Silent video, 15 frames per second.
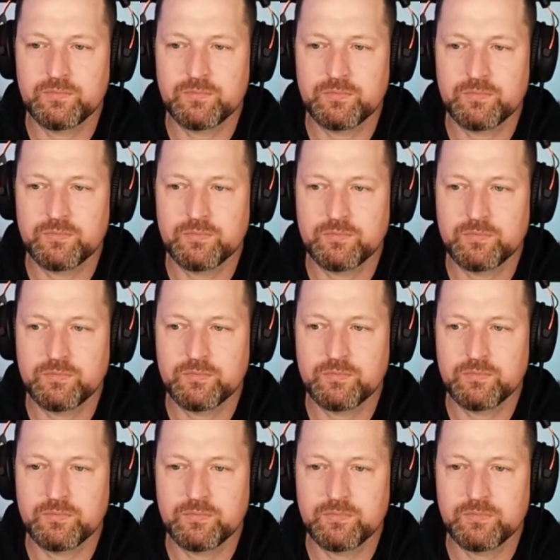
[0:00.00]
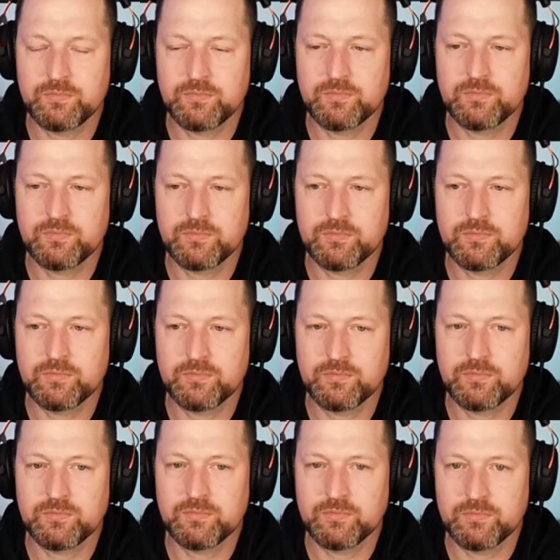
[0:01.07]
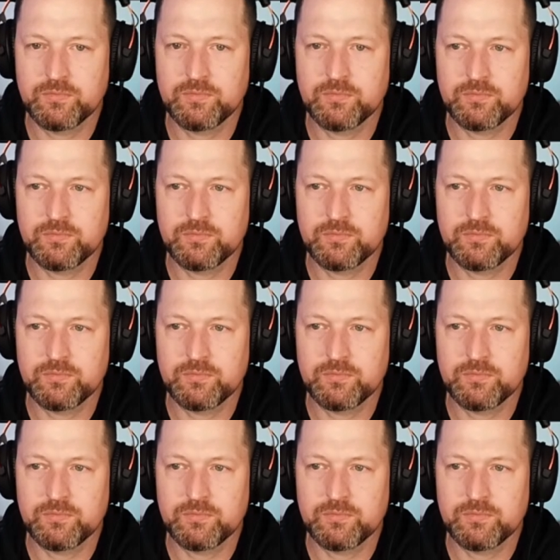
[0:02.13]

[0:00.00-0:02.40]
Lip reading: (not speaking)